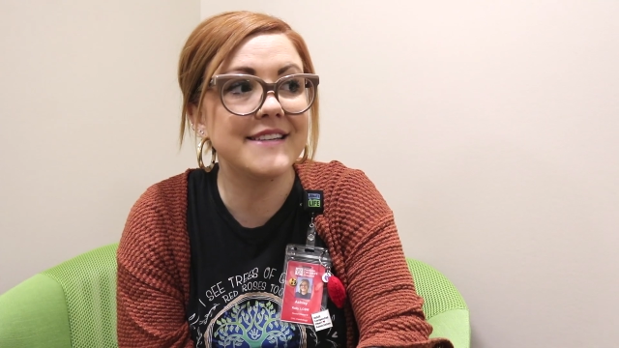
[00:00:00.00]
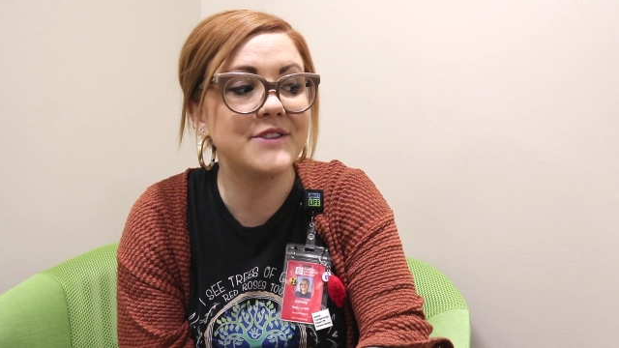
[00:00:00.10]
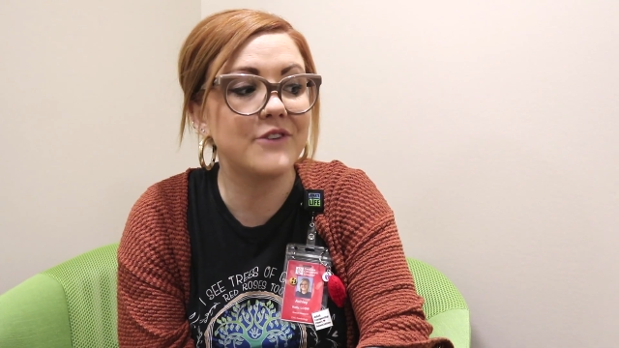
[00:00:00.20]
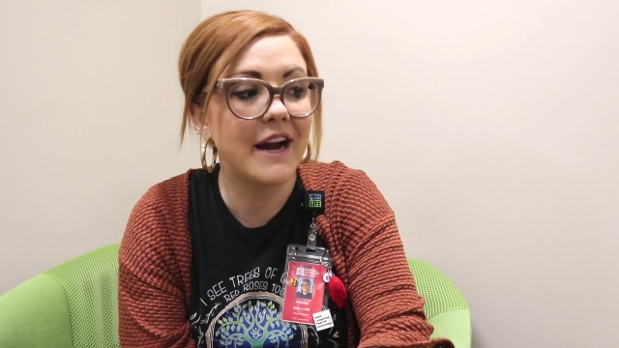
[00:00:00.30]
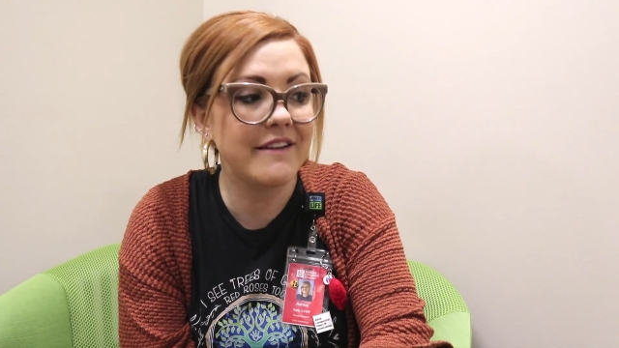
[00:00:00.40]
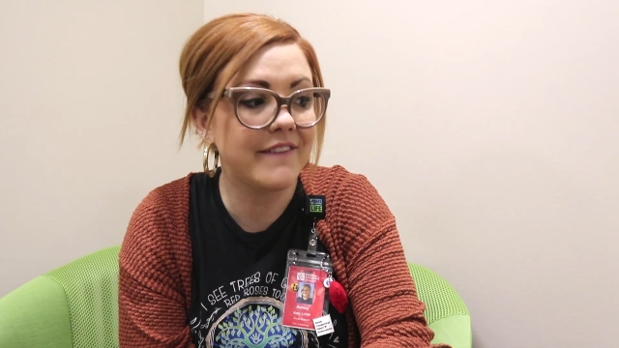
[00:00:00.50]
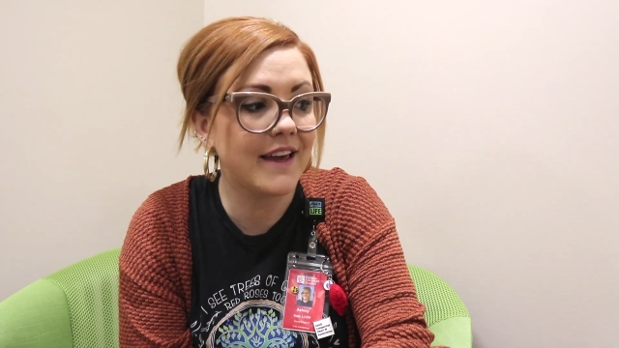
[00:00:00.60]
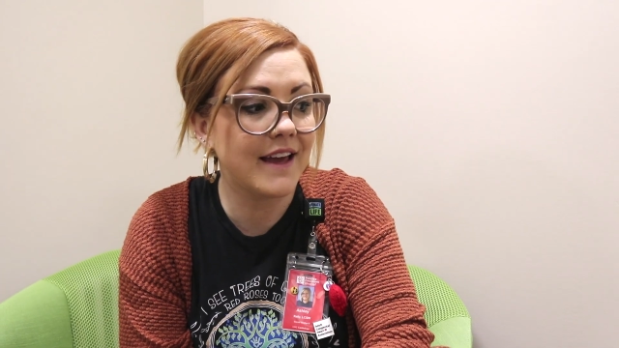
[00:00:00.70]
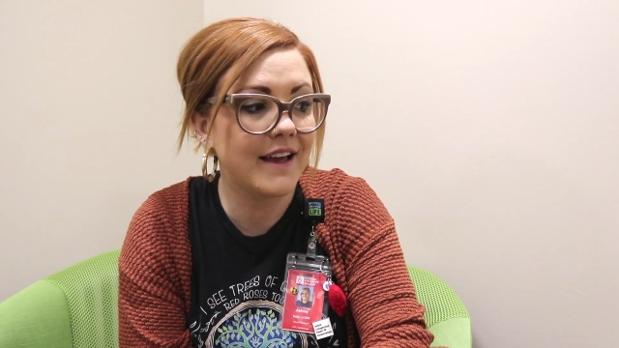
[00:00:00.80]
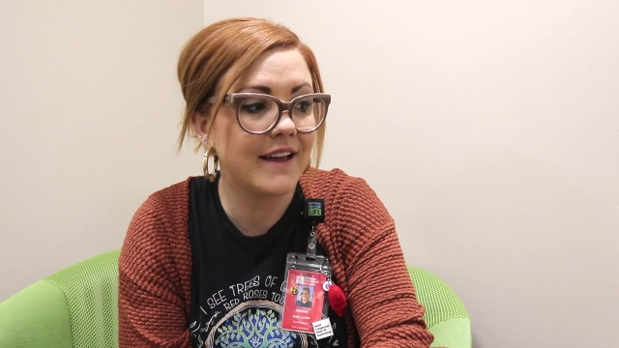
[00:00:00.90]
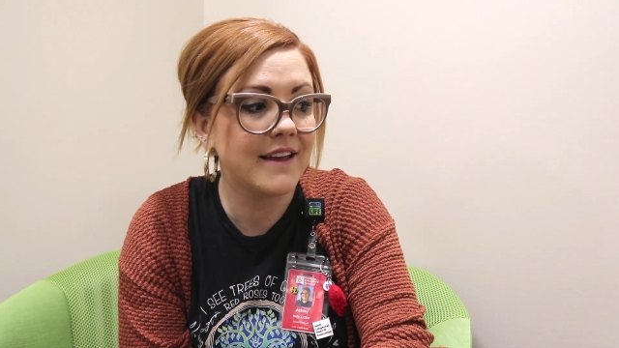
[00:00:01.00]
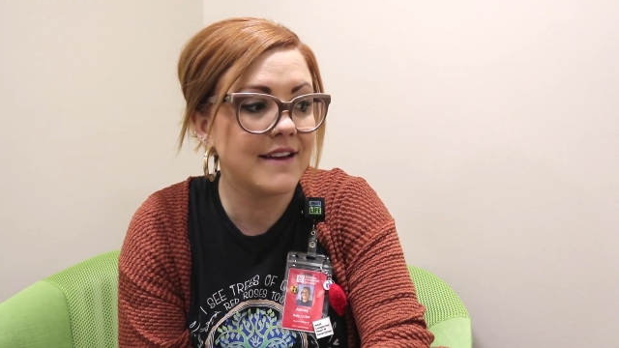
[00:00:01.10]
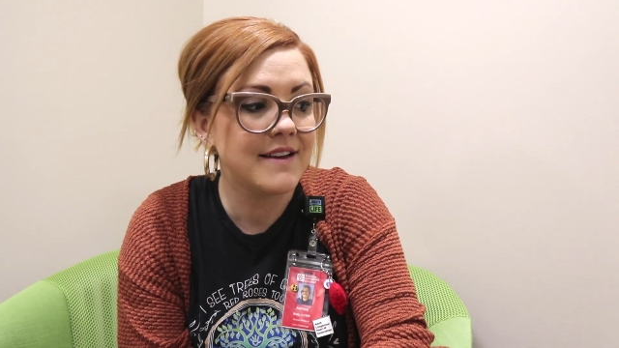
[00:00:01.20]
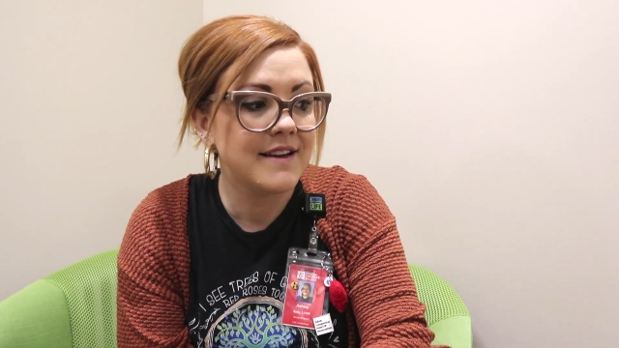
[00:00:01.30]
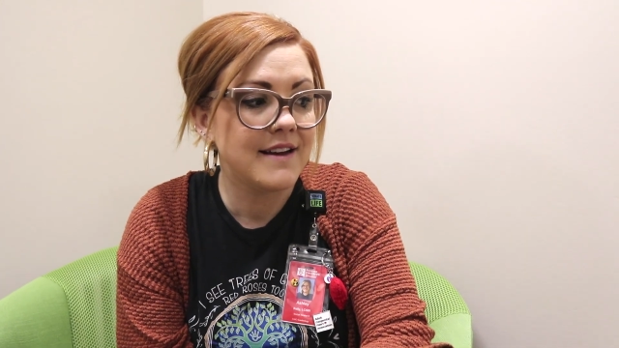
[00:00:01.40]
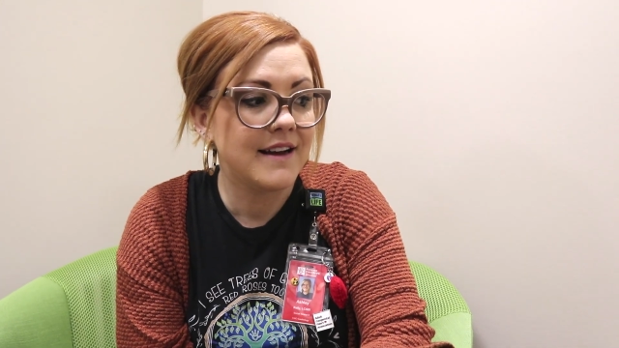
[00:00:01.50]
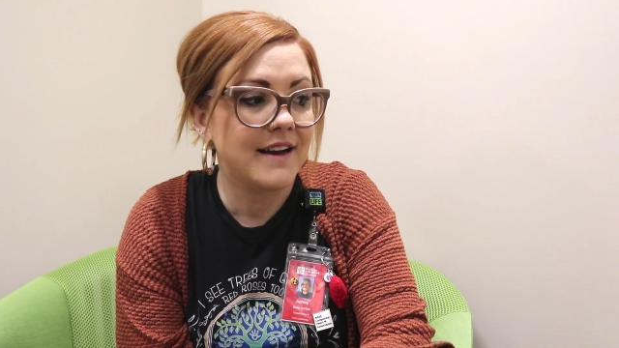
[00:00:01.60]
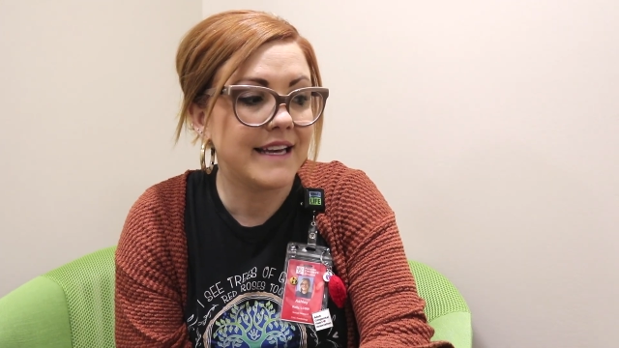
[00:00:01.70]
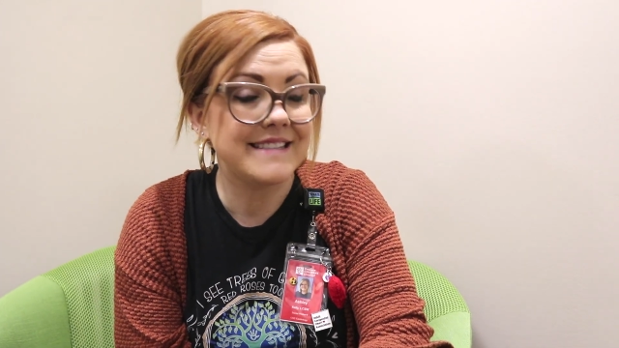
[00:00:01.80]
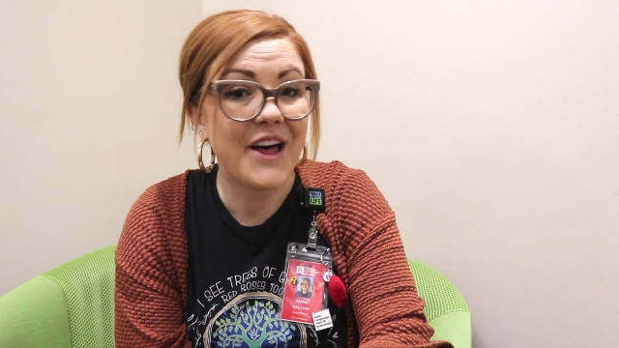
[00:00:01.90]
he's thriving,
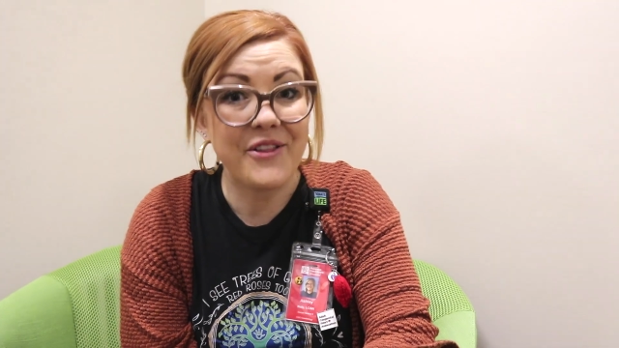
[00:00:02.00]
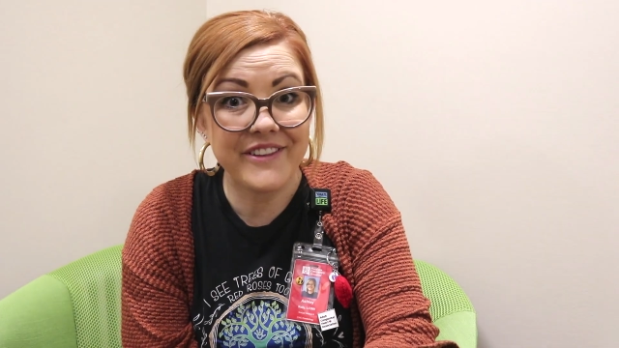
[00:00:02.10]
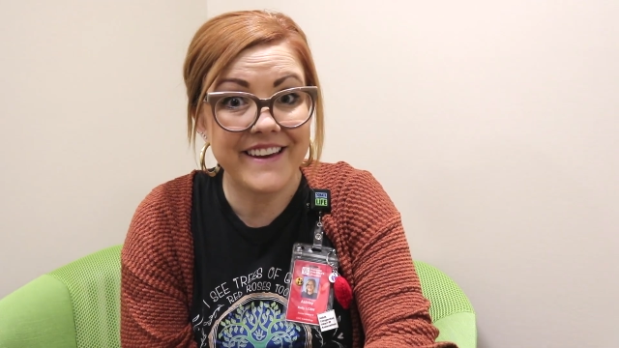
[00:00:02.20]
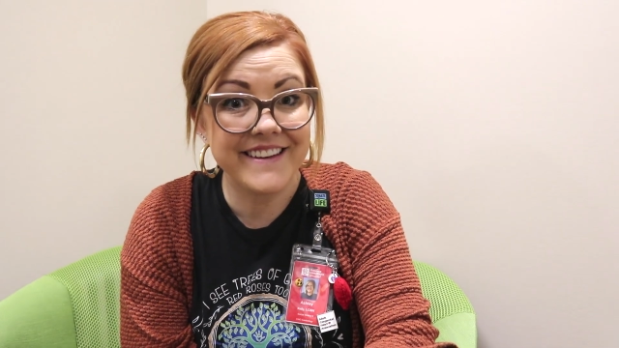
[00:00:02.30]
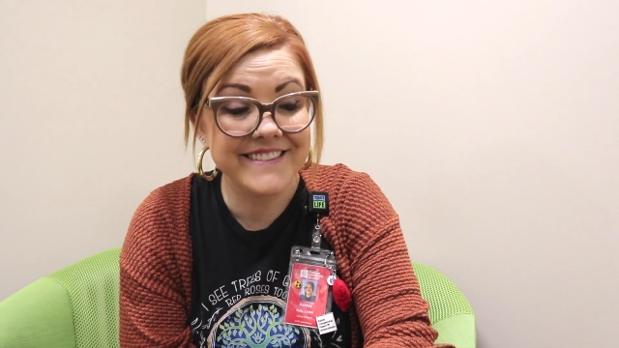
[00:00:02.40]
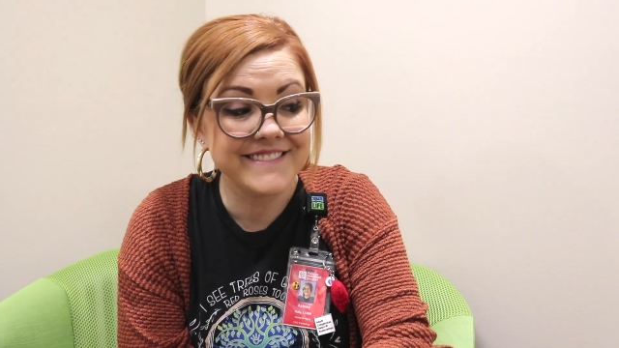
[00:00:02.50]
he's healthy.